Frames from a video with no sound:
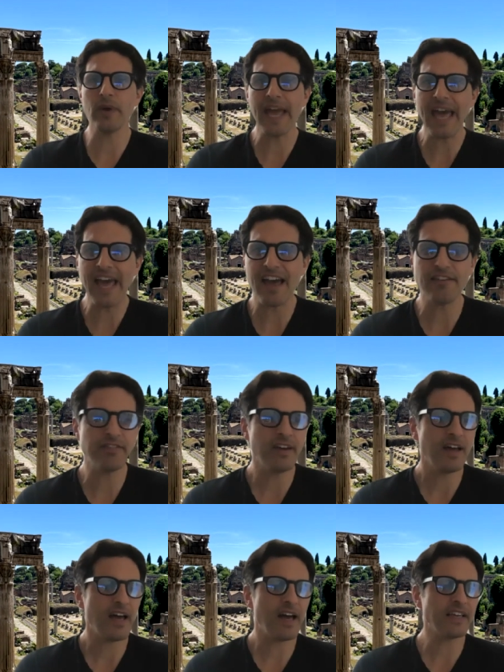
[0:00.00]
have
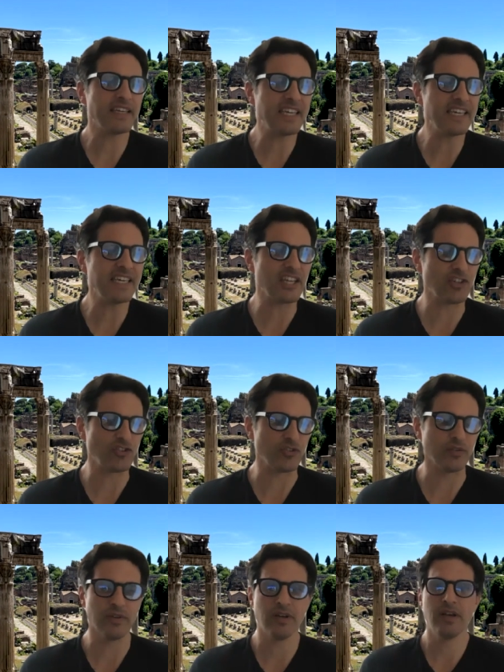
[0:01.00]
a key issue.